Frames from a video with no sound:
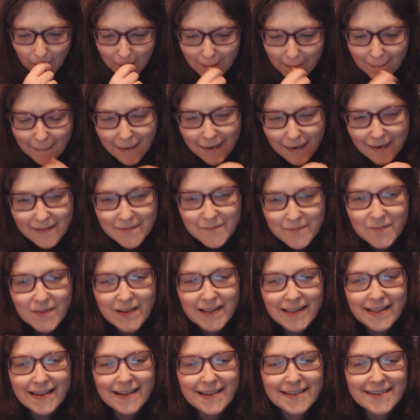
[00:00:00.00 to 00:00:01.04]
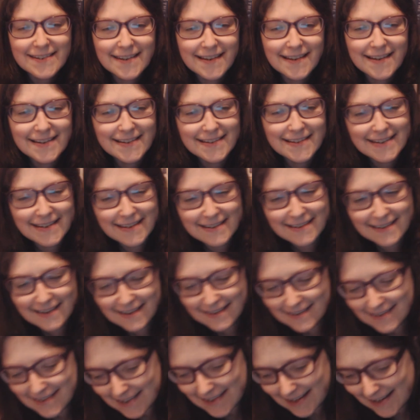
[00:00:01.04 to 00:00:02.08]
But I'm really excited,
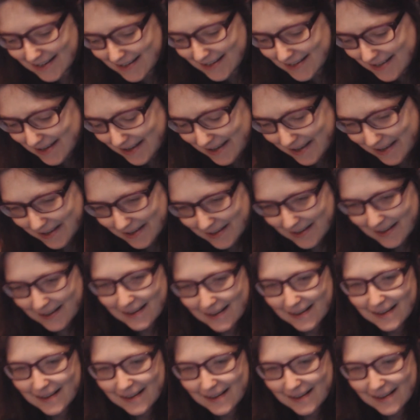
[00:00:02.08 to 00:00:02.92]
and Sasha,